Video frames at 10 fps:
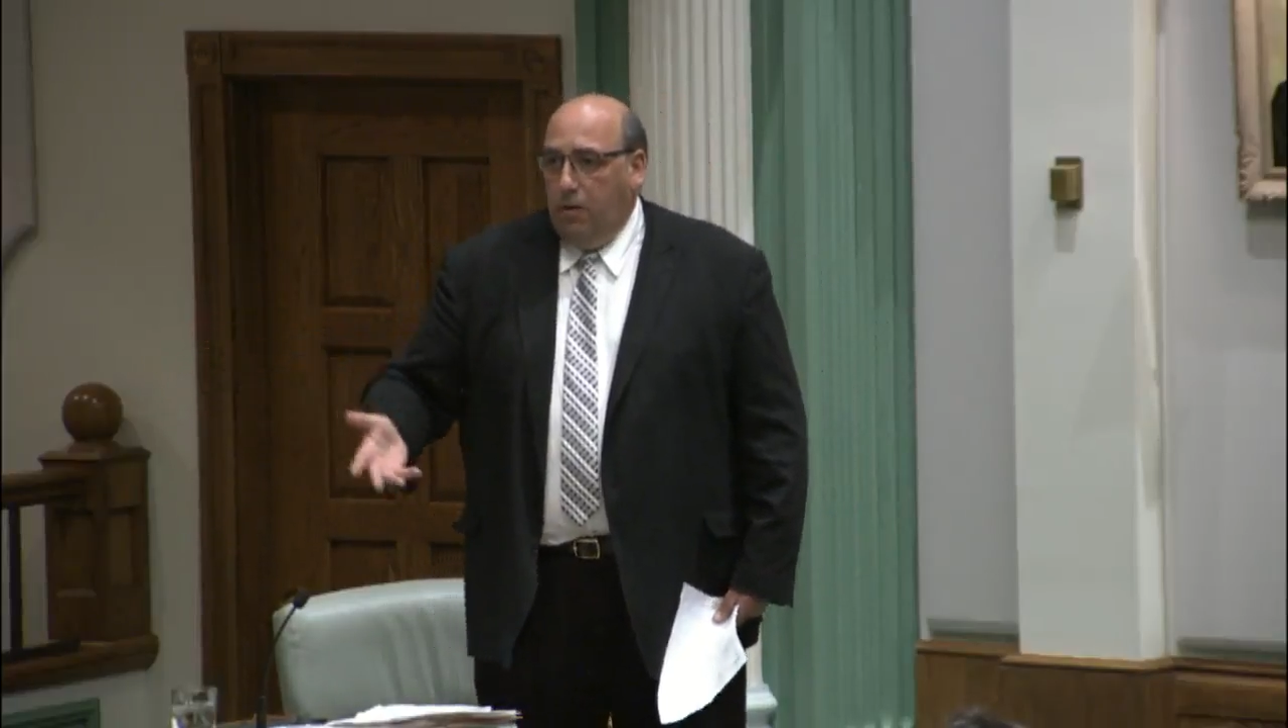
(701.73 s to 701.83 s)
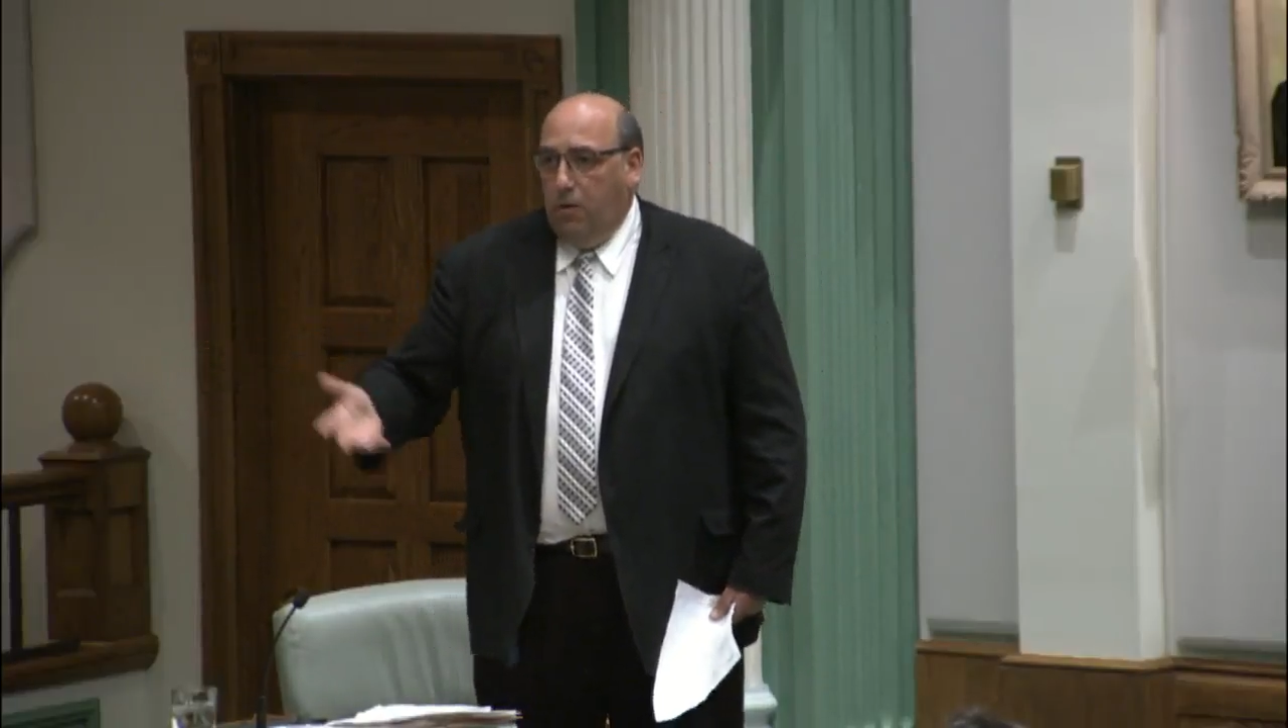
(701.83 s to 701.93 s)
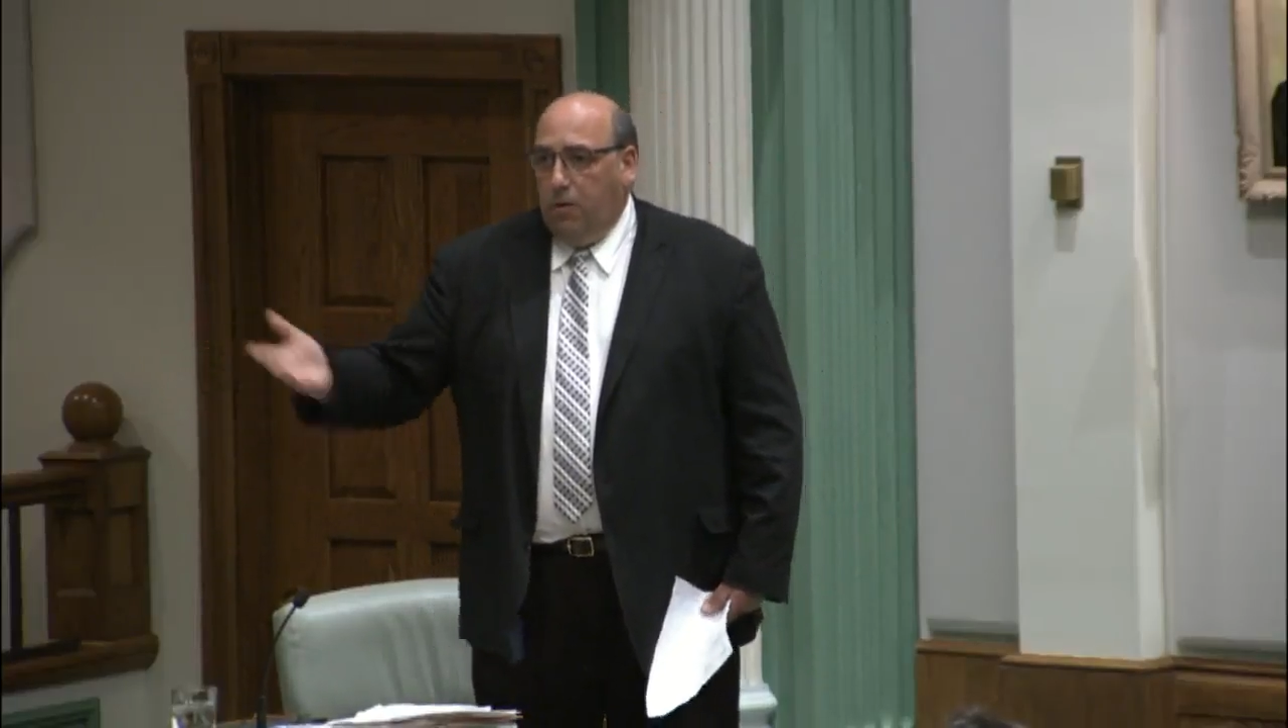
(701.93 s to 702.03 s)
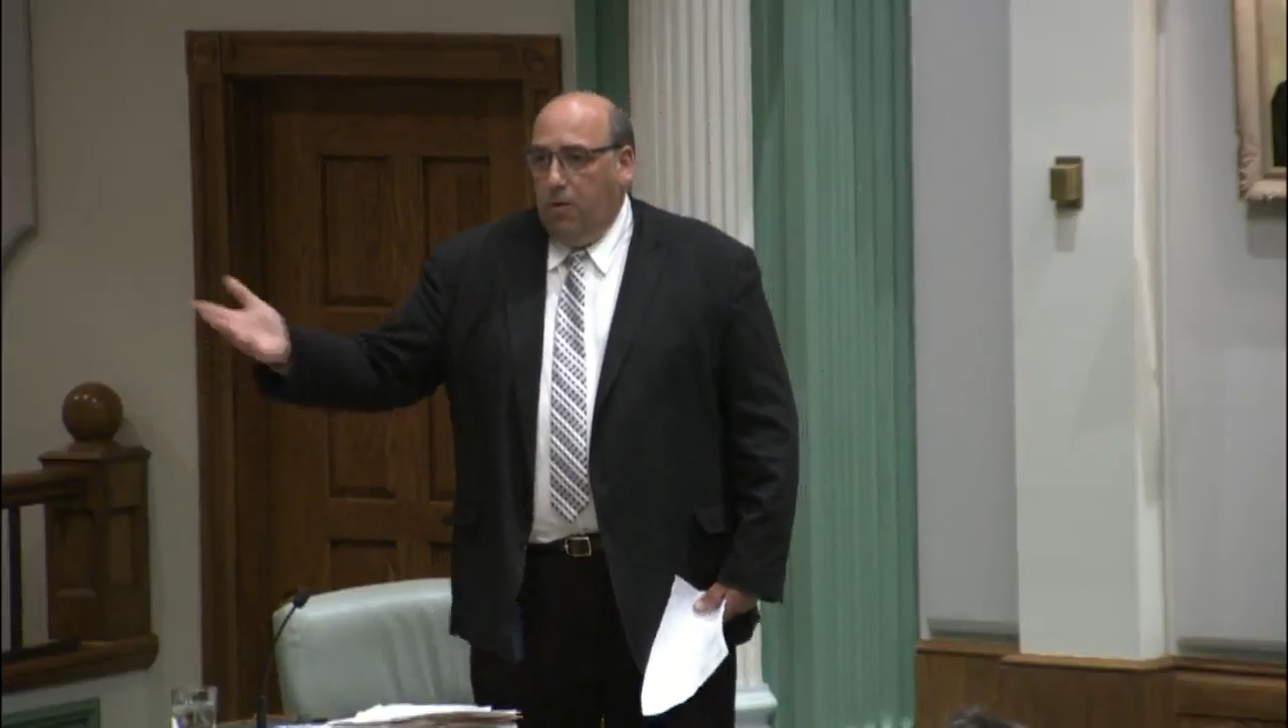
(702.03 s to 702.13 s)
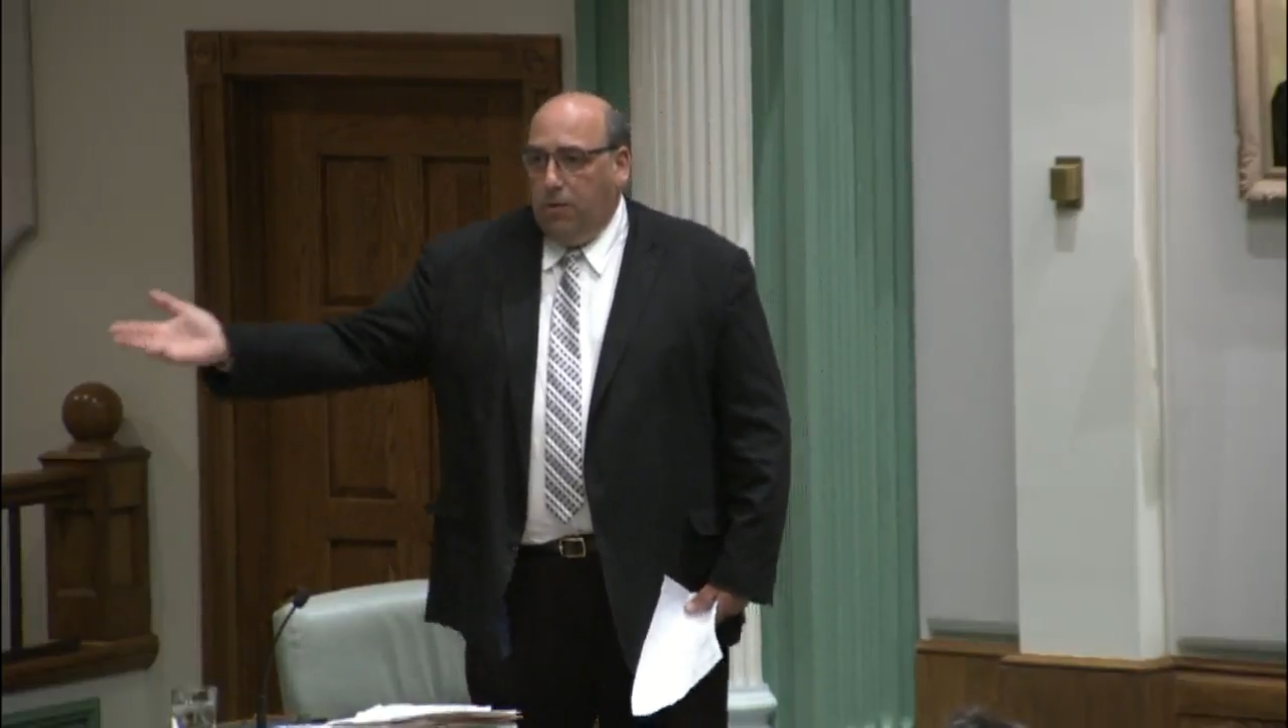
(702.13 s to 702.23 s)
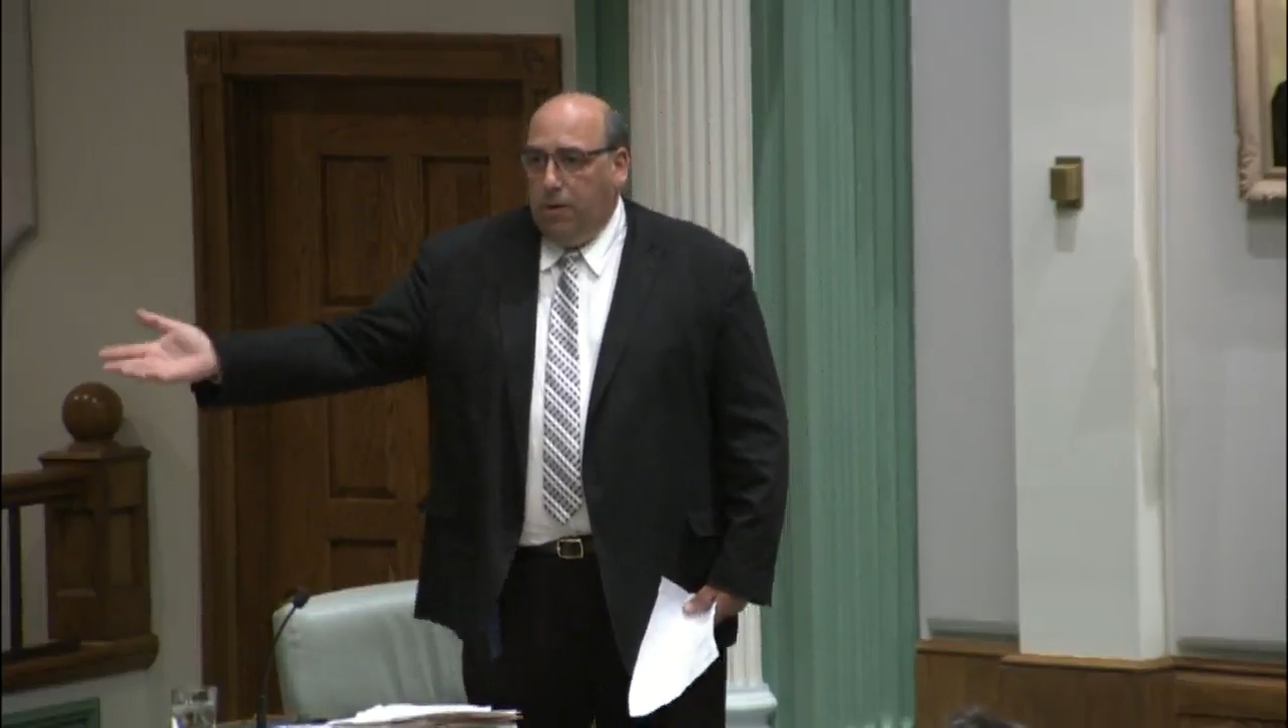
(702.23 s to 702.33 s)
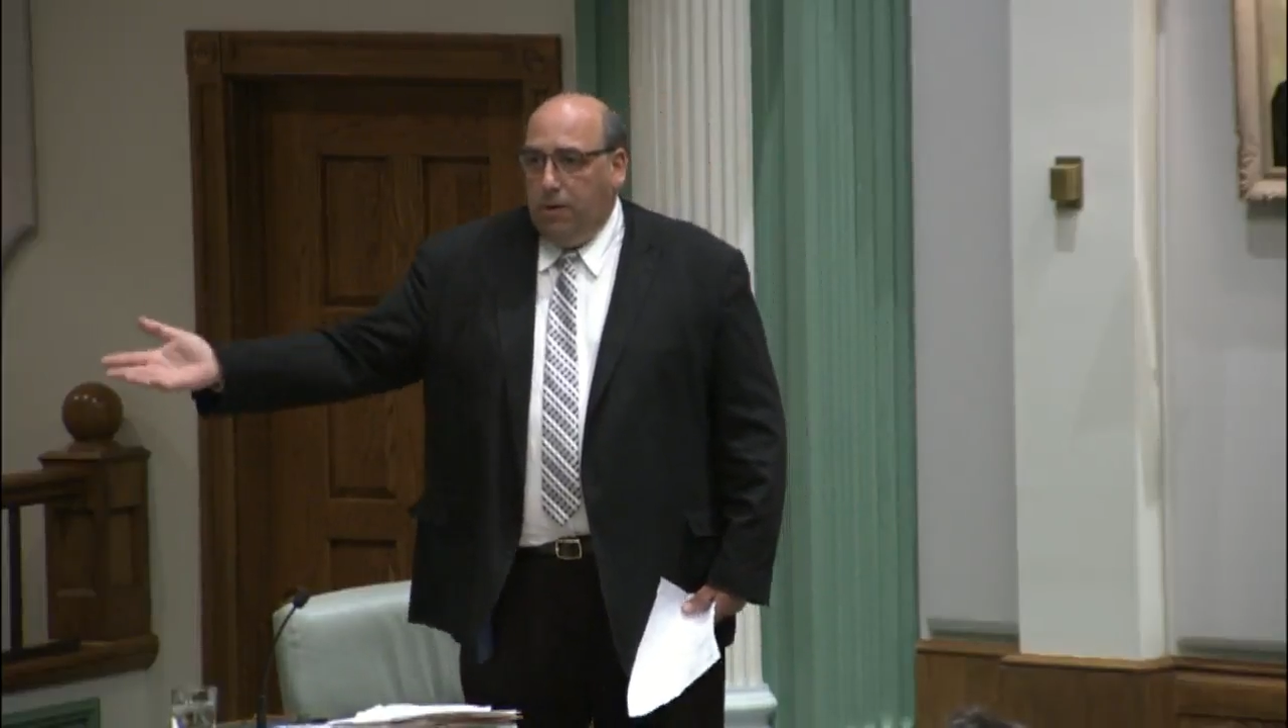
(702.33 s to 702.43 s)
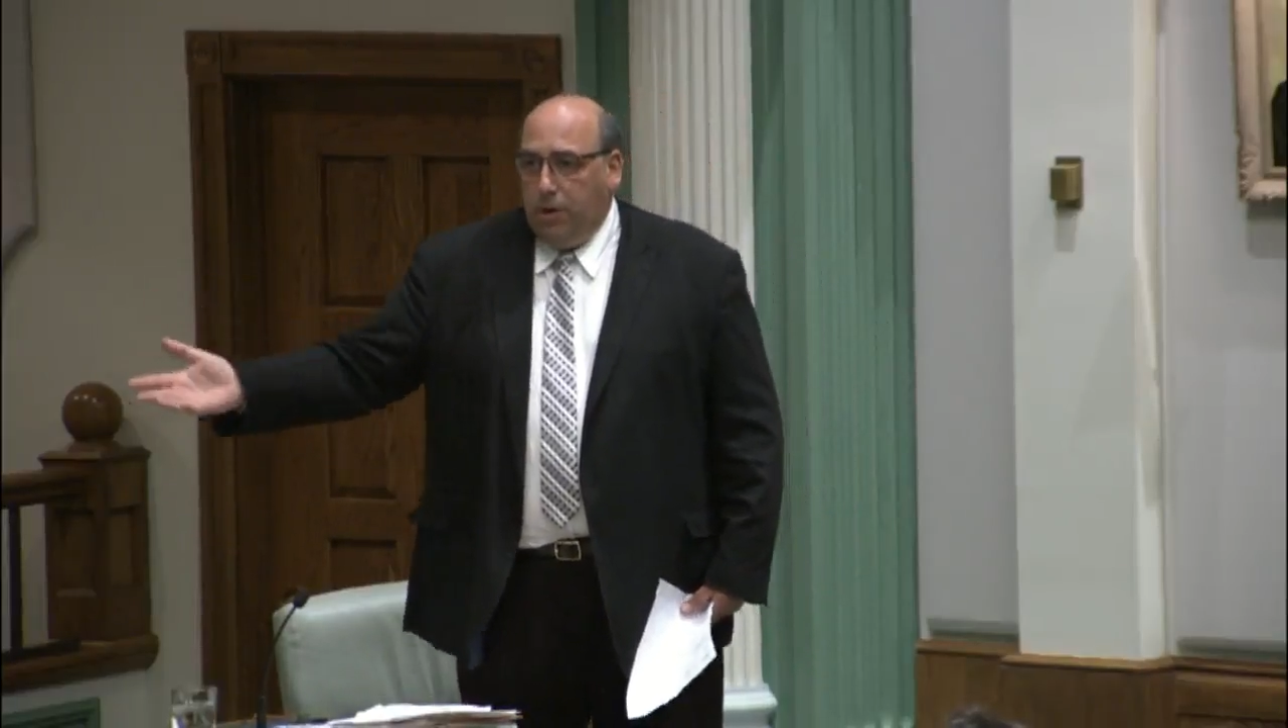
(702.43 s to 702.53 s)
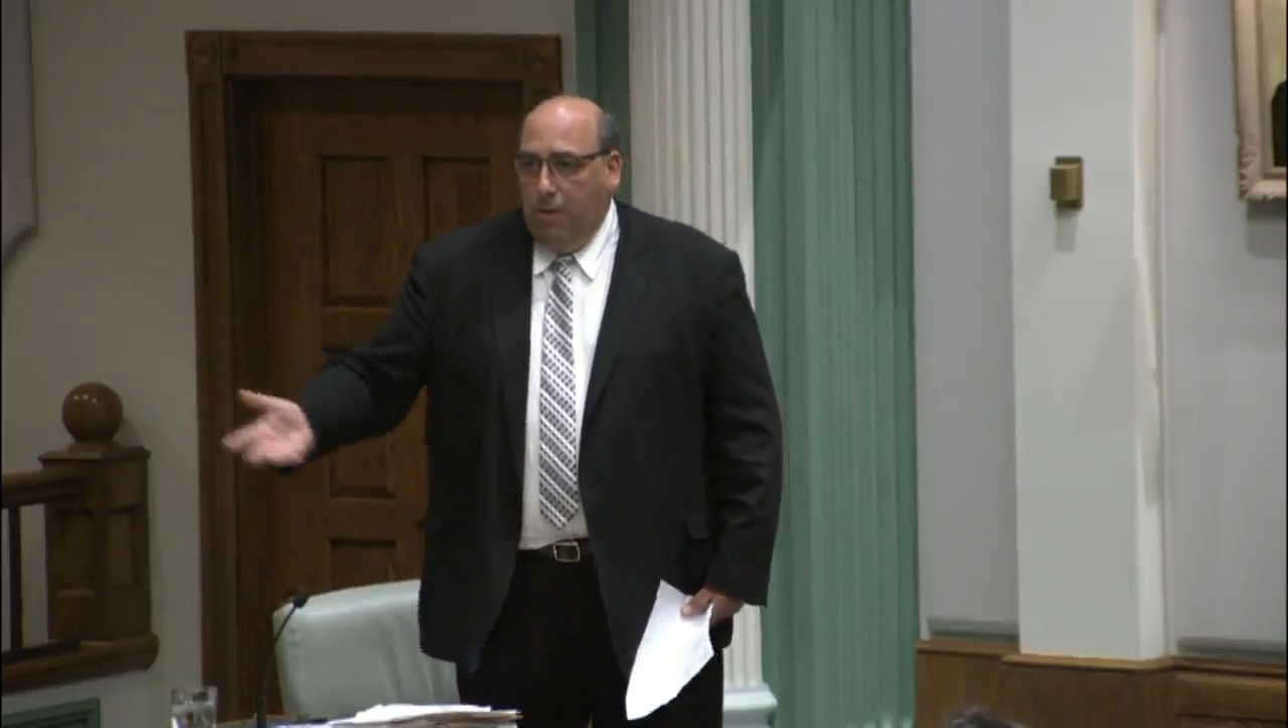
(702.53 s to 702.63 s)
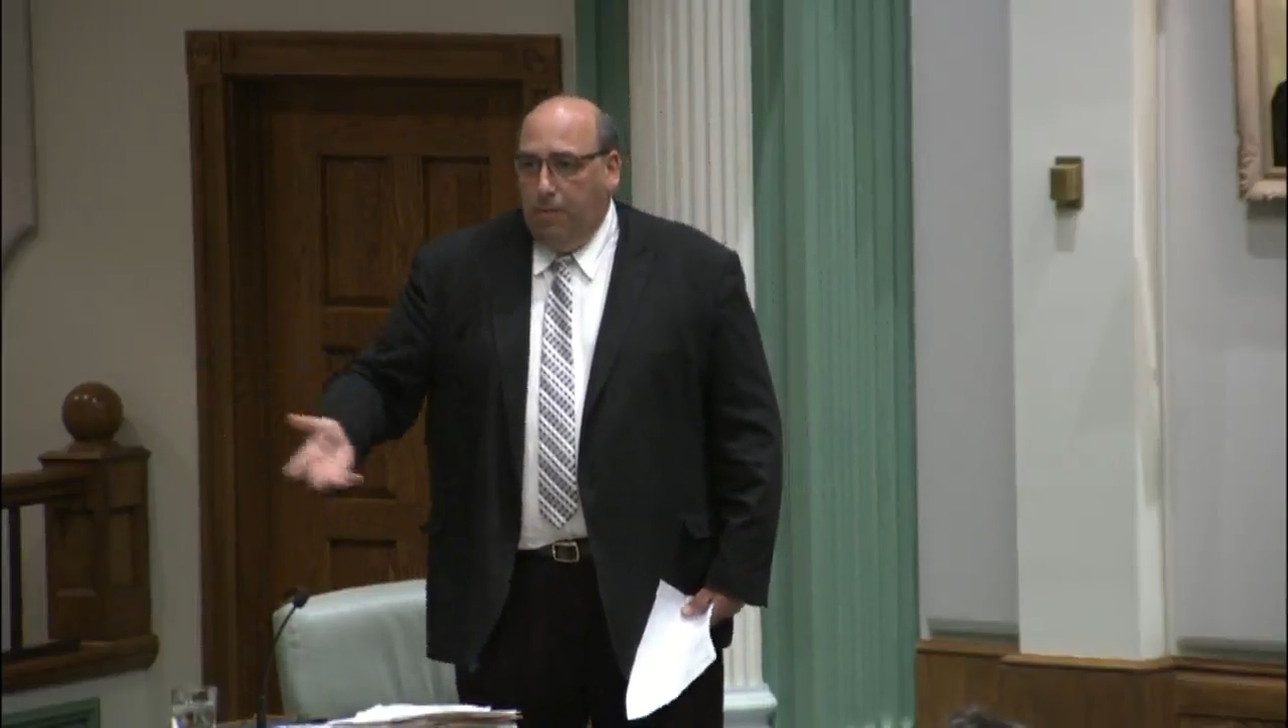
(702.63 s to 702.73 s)
they don't go to the
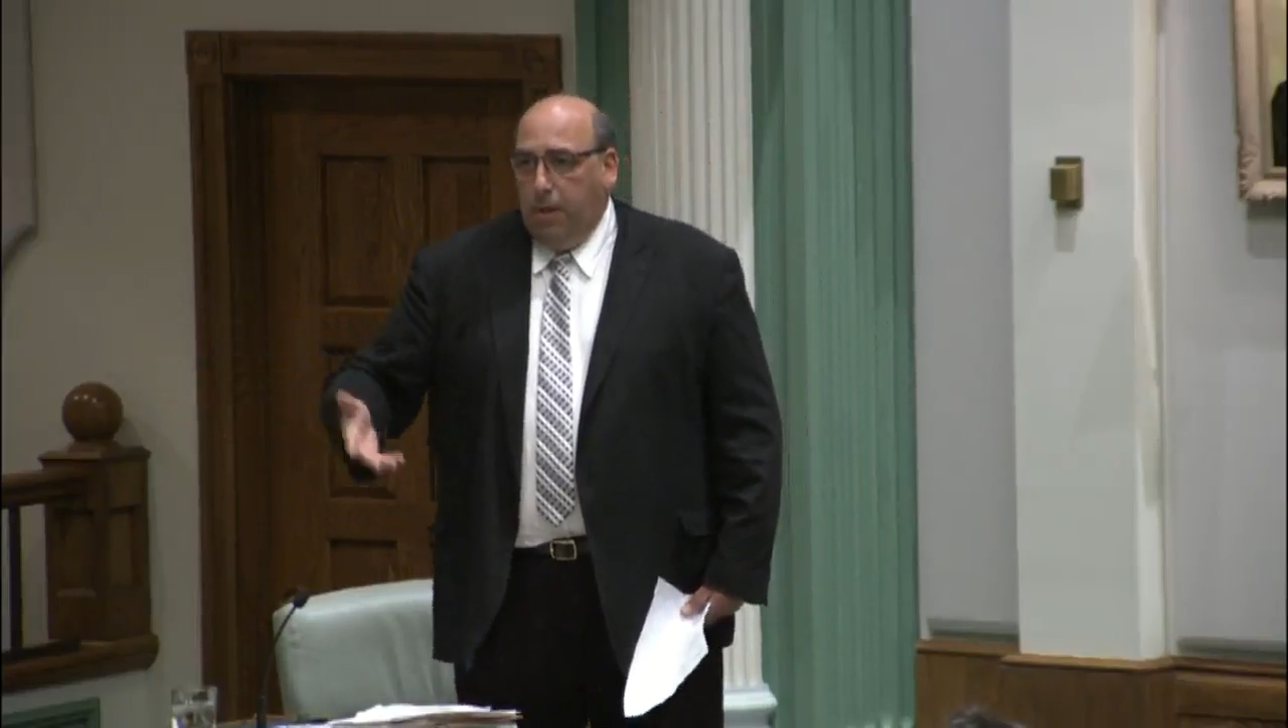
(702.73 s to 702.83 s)
shop,